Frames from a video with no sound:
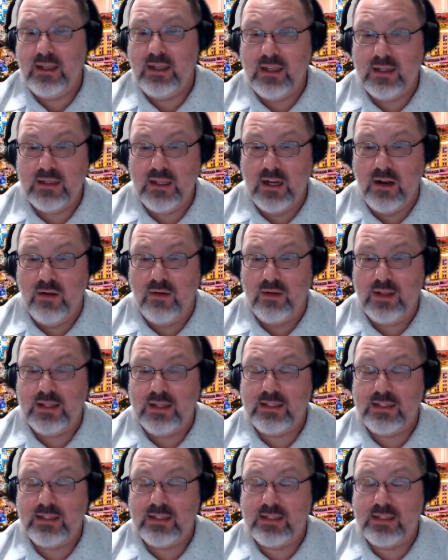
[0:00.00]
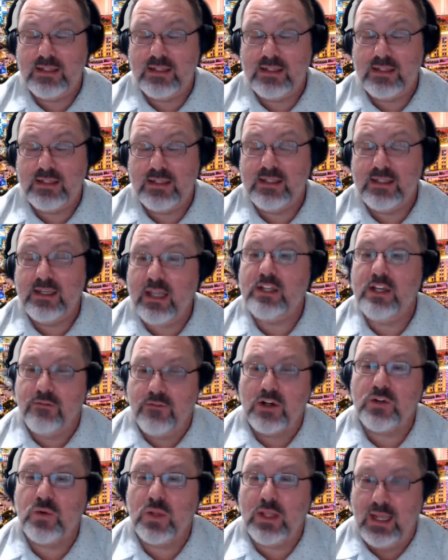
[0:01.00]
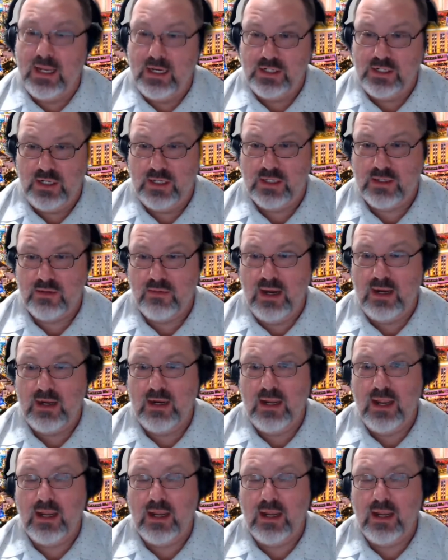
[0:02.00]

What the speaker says: it's intelligent virtual agents, right?